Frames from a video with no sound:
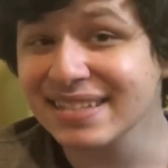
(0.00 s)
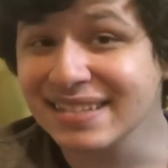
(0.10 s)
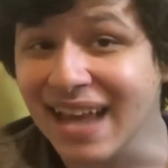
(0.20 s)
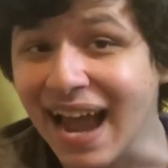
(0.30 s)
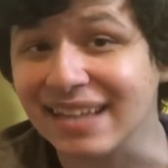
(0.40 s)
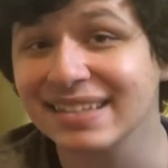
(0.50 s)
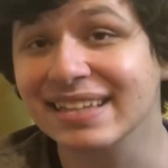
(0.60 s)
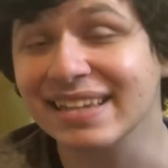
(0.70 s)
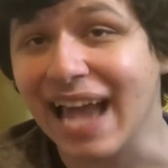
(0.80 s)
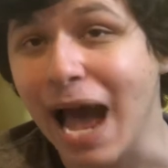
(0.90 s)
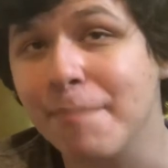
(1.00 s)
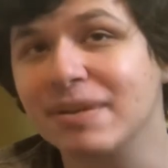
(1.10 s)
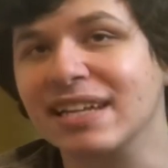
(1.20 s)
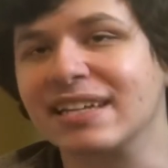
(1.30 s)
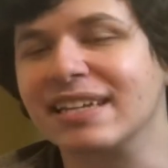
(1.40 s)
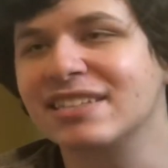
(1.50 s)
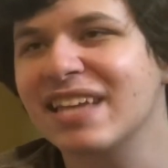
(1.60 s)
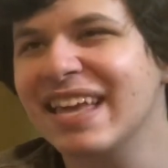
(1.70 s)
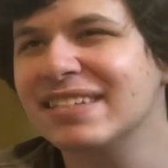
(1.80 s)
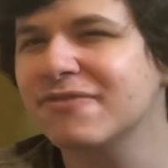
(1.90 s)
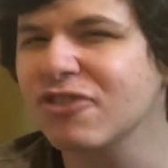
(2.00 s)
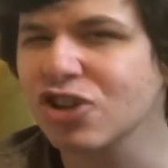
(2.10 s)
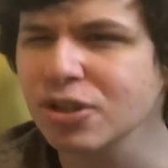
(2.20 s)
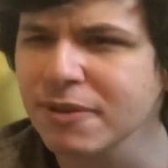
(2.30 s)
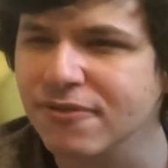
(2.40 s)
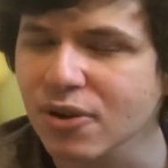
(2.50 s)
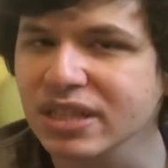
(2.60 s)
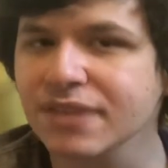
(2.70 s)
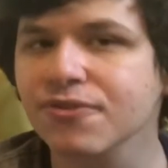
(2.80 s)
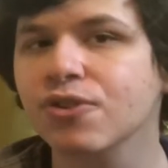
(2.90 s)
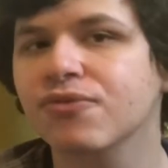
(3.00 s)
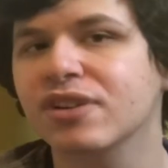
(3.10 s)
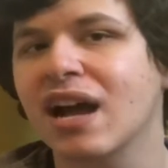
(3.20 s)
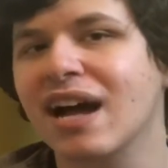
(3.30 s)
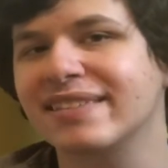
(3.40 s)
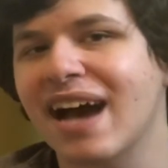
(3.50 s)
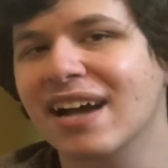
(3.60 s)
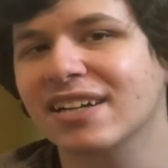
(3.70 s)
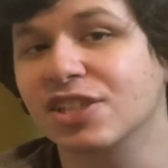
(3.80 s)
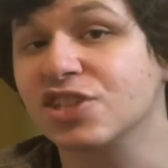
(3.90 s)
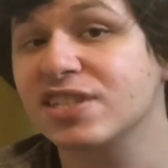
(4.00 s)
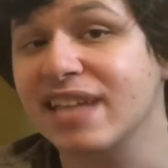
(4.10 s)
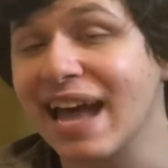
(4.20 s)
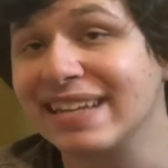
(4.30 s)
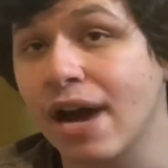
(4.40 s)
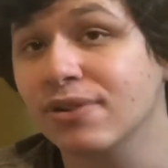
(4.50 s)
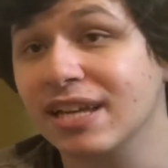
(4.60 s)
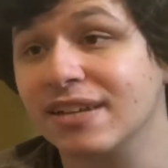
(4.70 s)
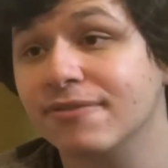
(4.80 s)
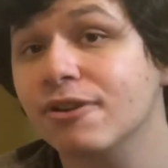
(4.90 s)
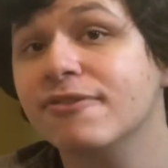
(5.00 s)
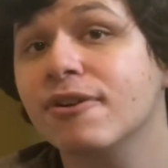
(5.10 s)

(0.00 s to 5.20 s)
technically happening. It's going to be very difficult for Hatakka to stand out in a very,